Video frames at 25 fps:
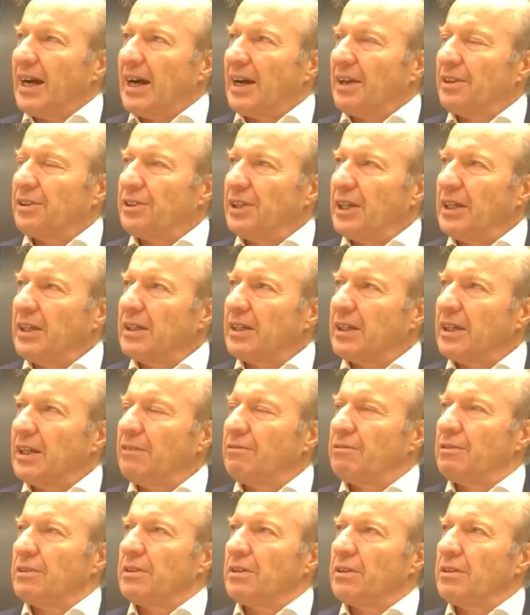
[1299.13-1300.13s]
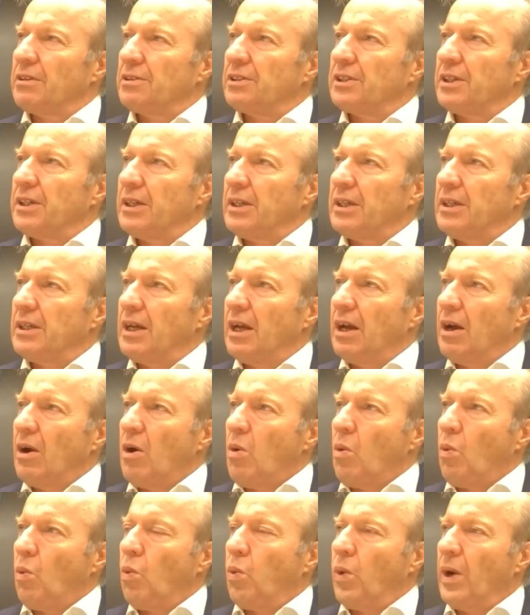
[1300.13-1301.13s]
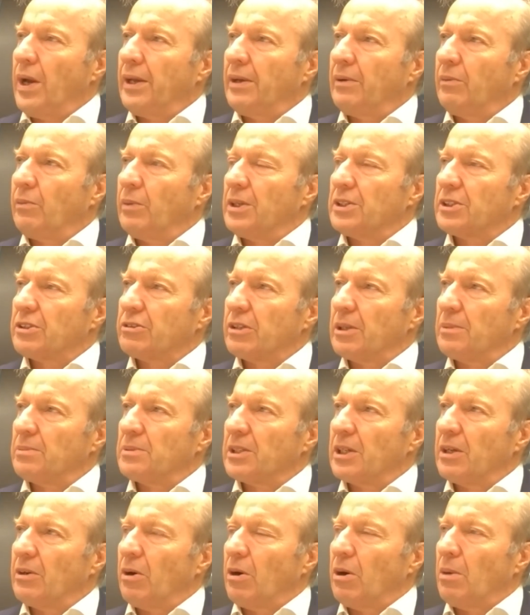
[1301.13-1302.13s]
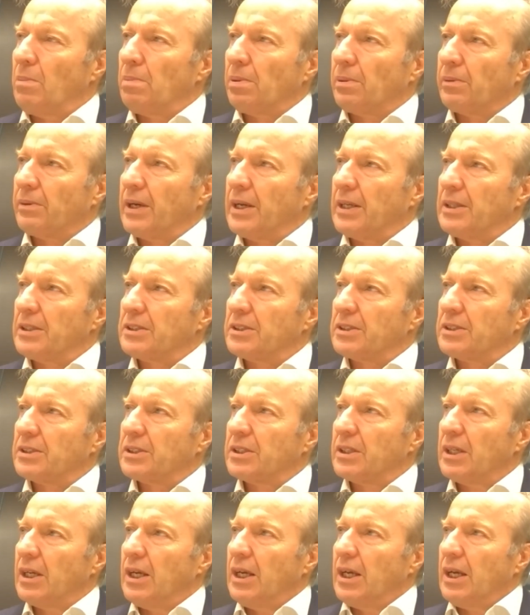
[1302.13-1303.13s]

I think given the way in which crypto operates